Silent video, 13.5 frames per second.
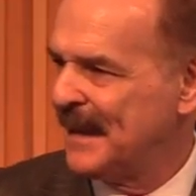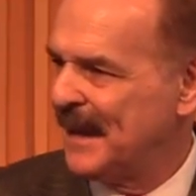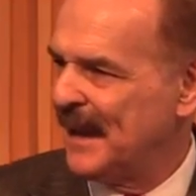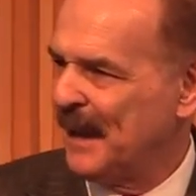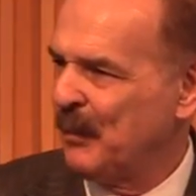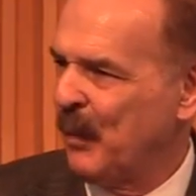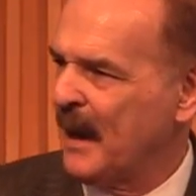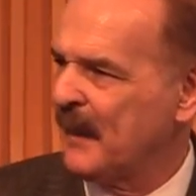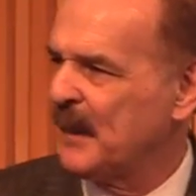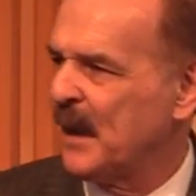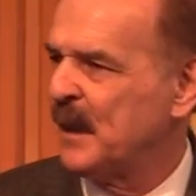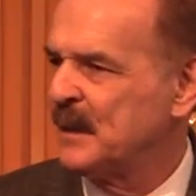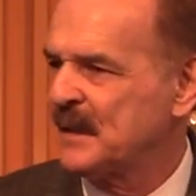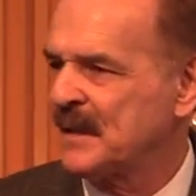And one of
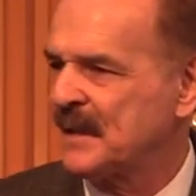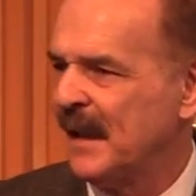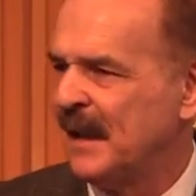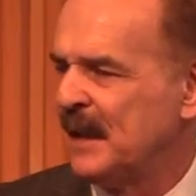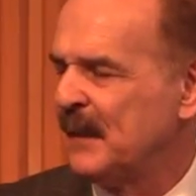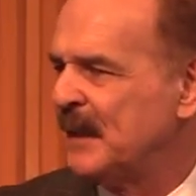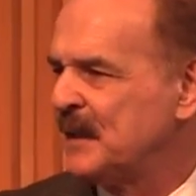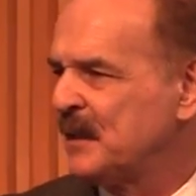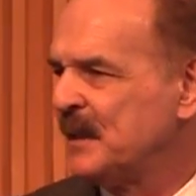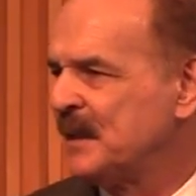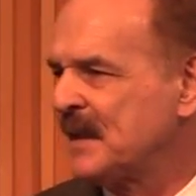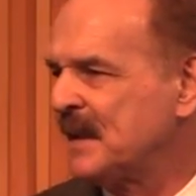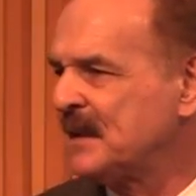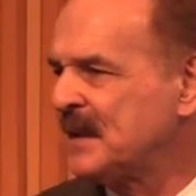those
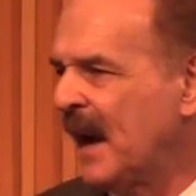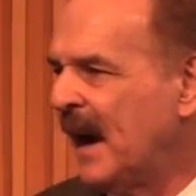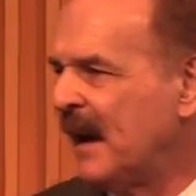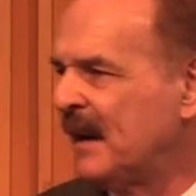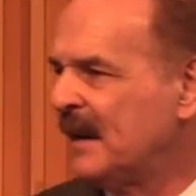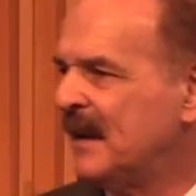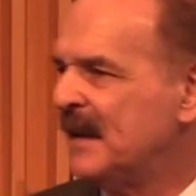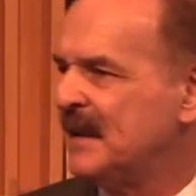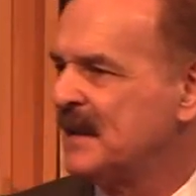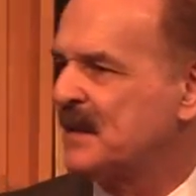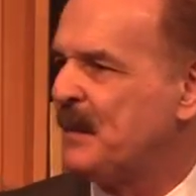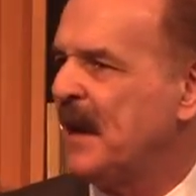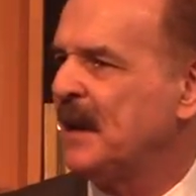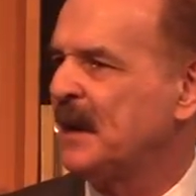individuals is our
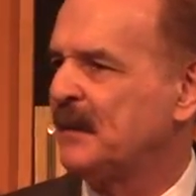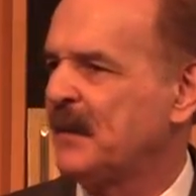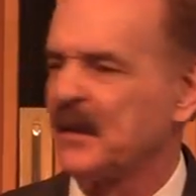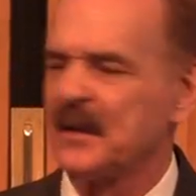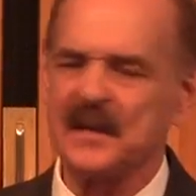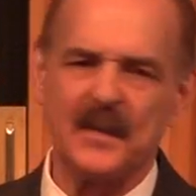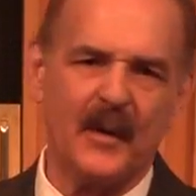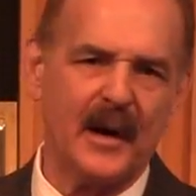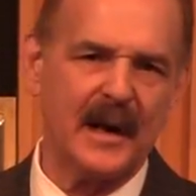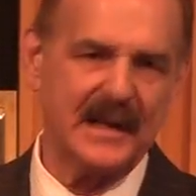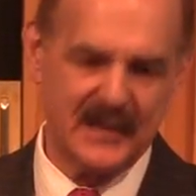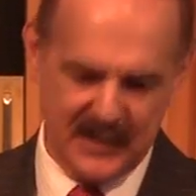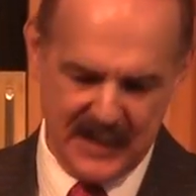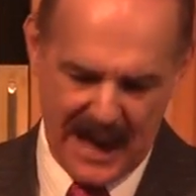speaker for this
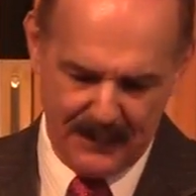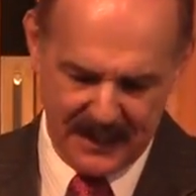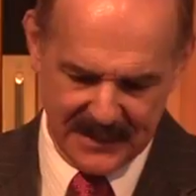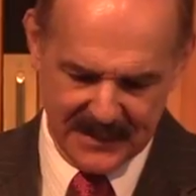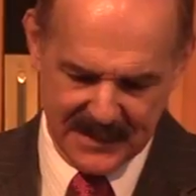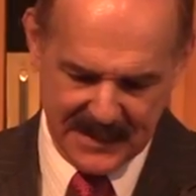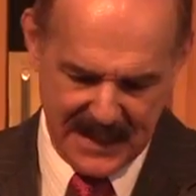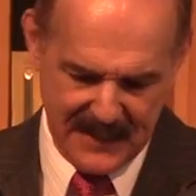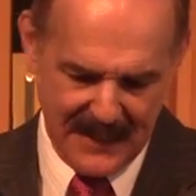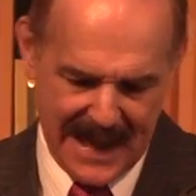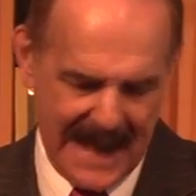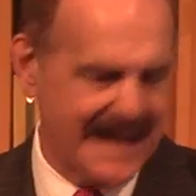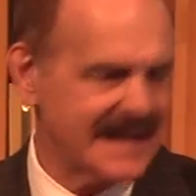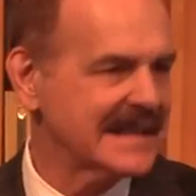morning's chapel, Steve
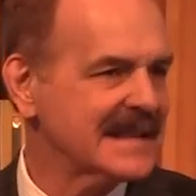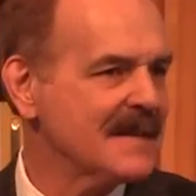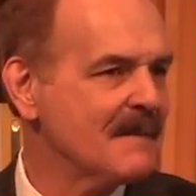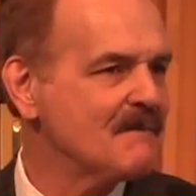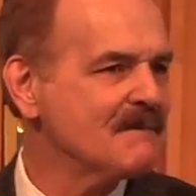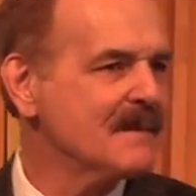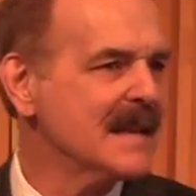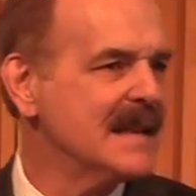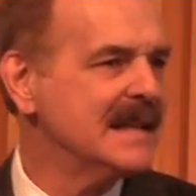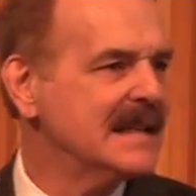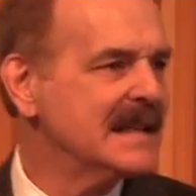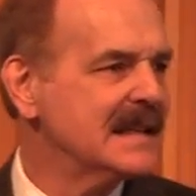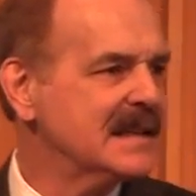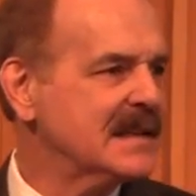Haas.
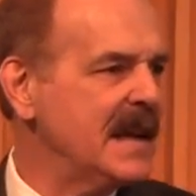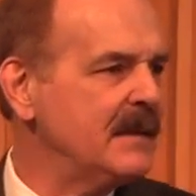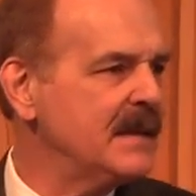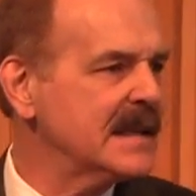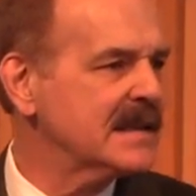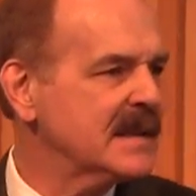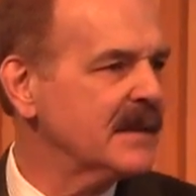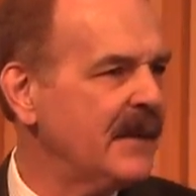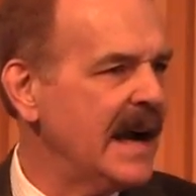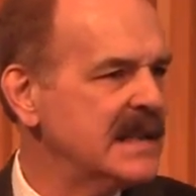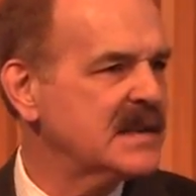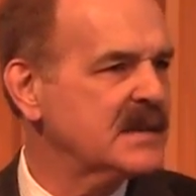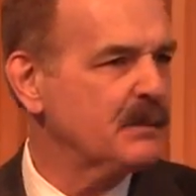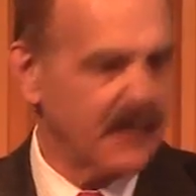Steve is the
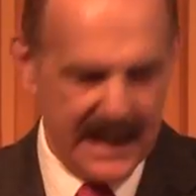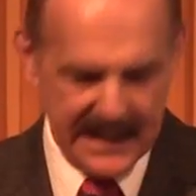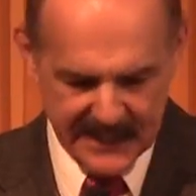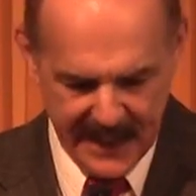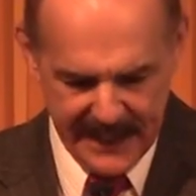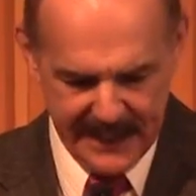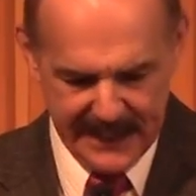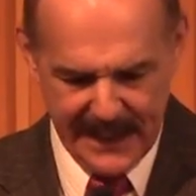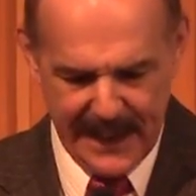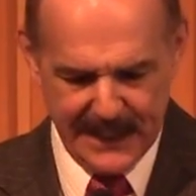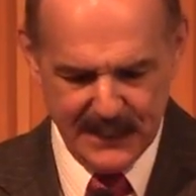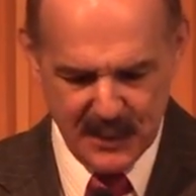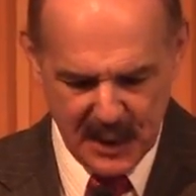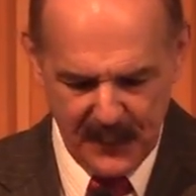Vice President
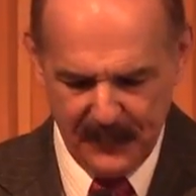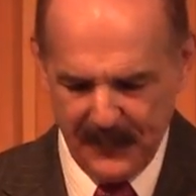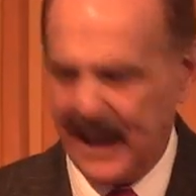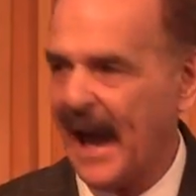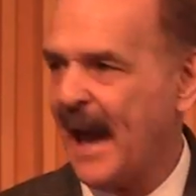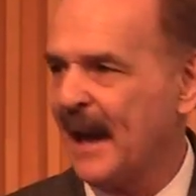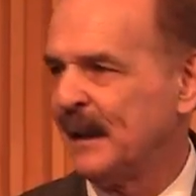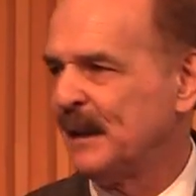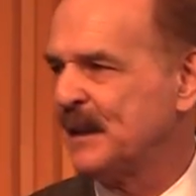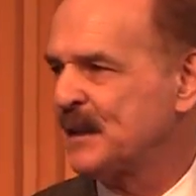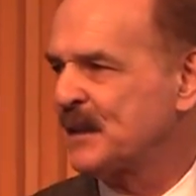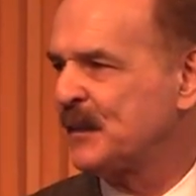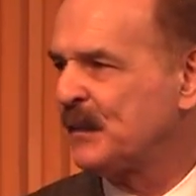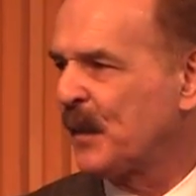and Chief
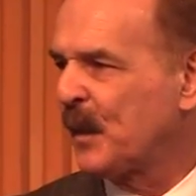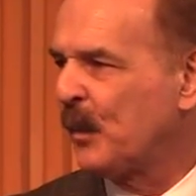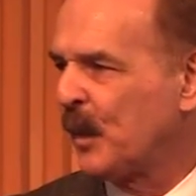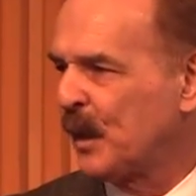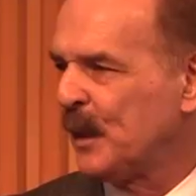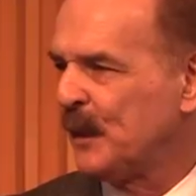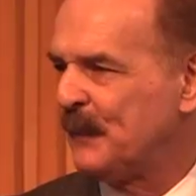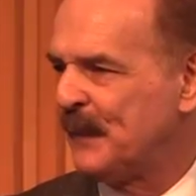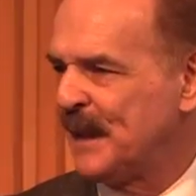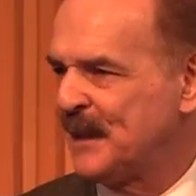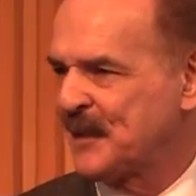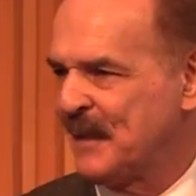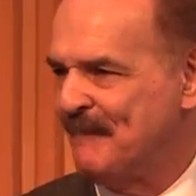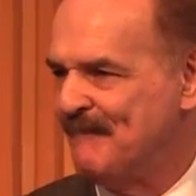Catalyst for World
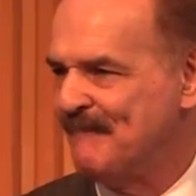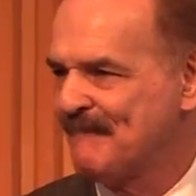Vision.